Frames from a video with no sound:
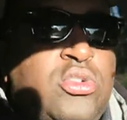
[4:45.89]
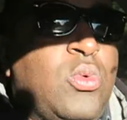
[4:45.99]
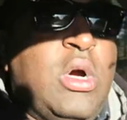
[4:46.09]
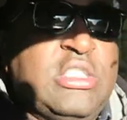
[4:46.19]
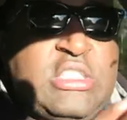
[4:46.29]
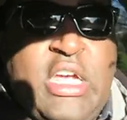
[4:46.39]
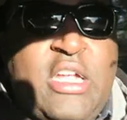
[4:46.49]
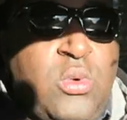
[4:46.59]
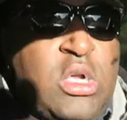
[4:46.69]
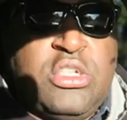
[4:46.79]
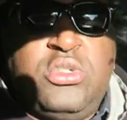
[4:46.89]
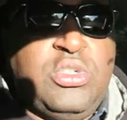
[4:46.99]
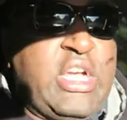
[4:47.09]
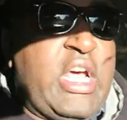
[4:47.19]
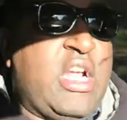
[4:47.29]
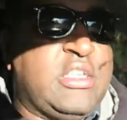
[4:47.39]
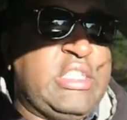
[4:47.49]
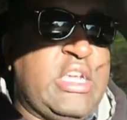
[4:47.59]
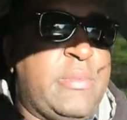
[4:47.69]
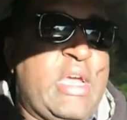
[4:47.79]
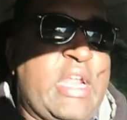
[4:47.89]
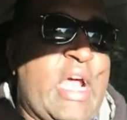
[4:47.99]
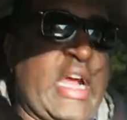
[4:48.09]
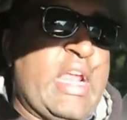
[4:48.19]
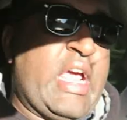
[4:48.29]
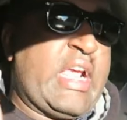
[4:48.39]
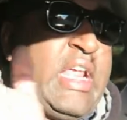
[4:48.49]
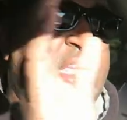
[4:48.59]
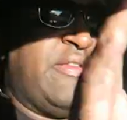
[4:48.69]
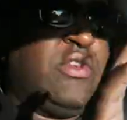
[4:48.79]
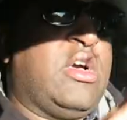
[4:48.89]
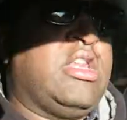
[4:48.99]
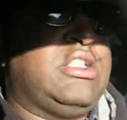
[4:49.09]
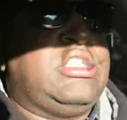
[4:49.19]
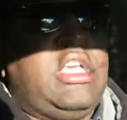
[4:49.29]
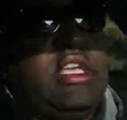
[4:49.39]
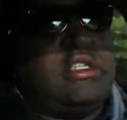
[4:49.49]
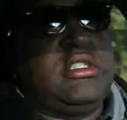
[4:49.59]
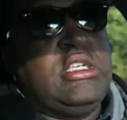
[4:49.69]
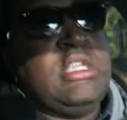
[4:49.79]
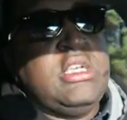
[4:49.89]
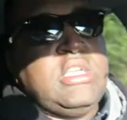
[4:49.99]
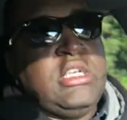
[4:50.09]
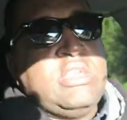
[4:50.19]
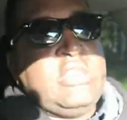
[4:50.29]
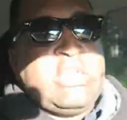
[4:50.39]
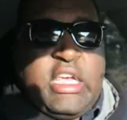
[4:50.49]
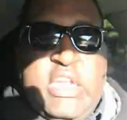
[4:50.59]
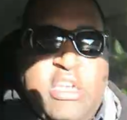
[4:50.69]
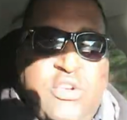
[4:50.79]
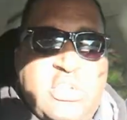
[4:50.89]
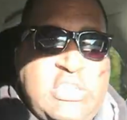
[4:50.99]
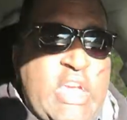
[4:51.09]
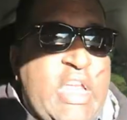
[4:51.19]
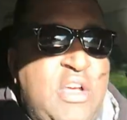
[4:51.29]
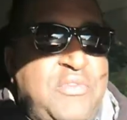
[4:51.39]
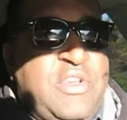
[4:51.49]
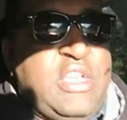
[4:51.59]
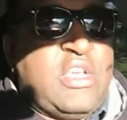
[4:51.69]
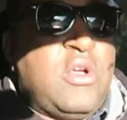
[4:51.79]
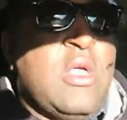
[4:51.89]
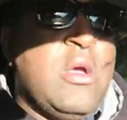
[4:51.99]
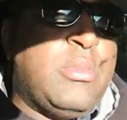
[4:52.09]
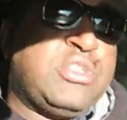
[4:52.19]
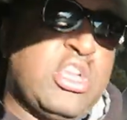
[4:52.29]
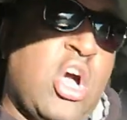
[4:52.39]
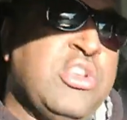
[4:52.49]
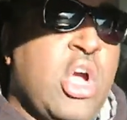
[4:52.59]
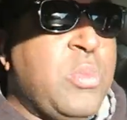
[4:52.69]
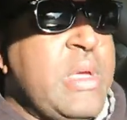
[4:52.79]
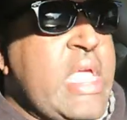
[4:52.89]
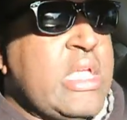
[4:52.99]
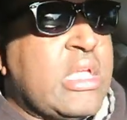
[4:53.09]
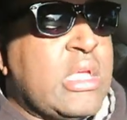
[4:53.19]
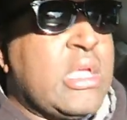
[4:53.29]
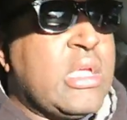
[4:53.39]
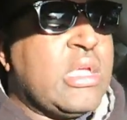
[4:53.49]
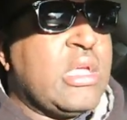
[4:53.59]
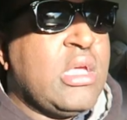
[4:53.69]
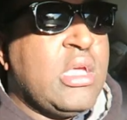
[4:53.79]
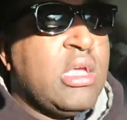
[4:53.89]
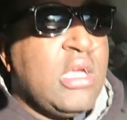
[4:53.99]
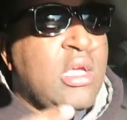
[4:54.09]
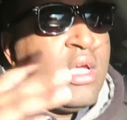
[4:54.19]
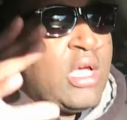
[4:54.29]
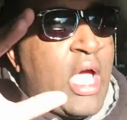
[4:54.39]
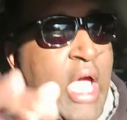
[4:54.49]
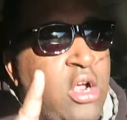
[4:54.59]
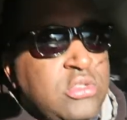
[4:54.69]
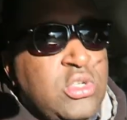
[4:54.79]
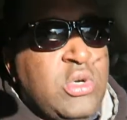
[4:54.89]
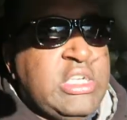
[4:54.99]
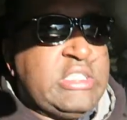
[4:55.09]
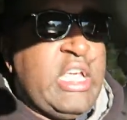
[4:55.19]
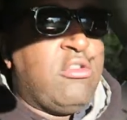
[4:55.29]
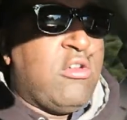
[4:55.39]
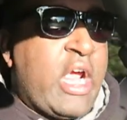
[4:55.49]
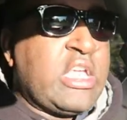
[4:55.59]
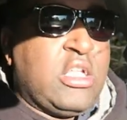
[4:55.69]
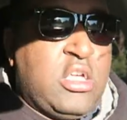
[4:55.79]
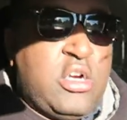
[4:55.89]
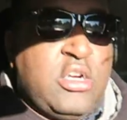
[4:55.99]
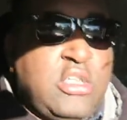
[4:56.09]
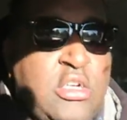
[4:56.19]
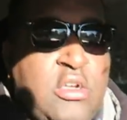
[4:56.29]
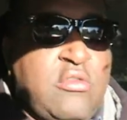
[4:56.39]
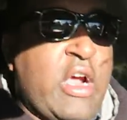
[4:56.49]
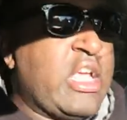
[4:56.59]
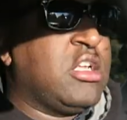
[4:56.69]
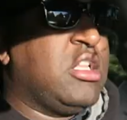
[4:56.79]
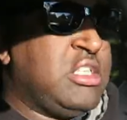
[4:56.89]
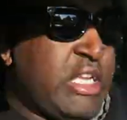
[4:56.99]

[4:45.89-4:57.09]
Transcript: do one shot, one or two shout outs here, man. I got I gotta give y'all a chance to get in on the shout out video. But y'all know me. I don't do anything regular. Regular,